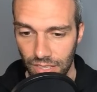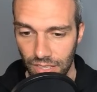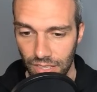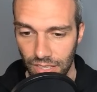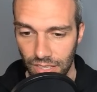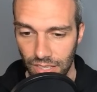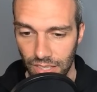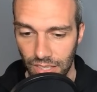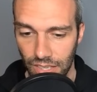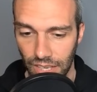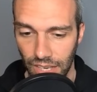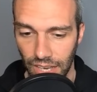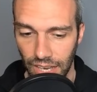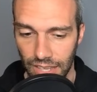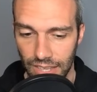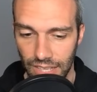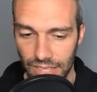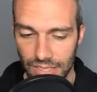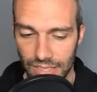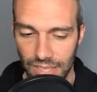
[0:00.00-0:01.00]

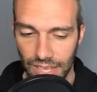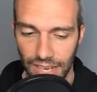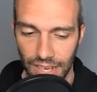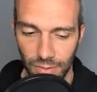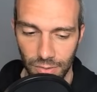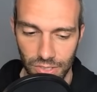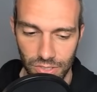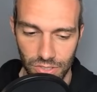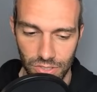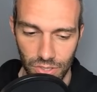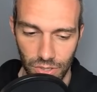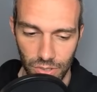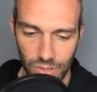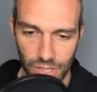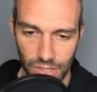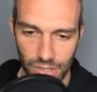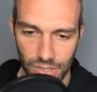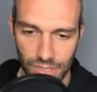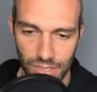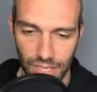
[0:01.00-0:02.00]
Yeah, that was so
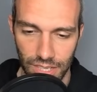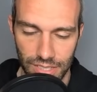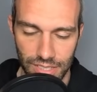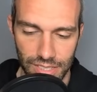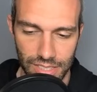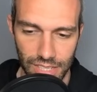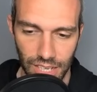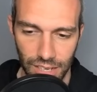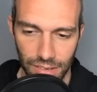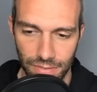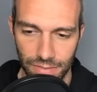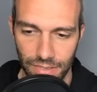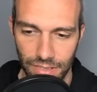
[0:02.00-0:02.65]
close. That's tough.